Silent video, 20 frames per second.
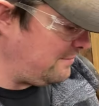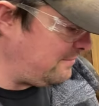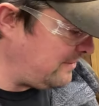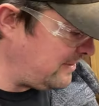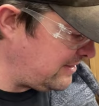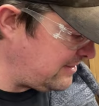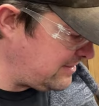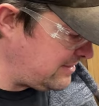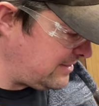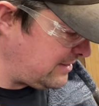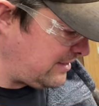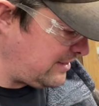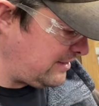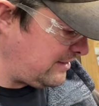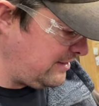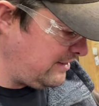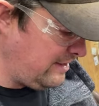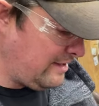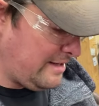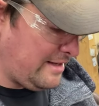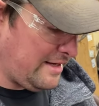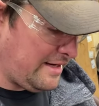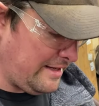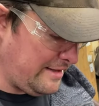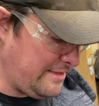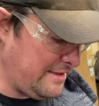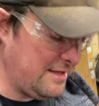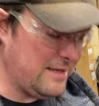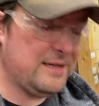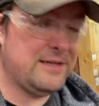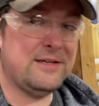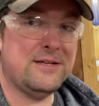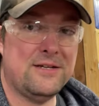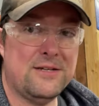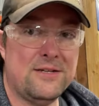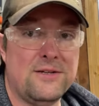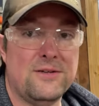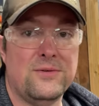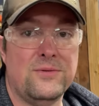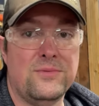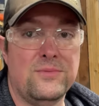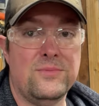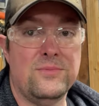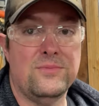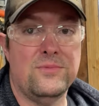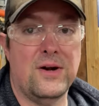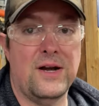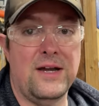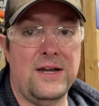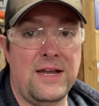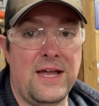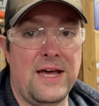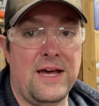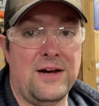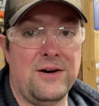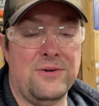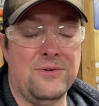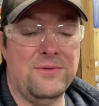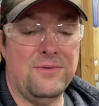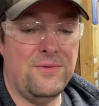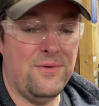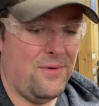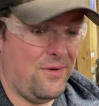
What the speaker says: But I think right now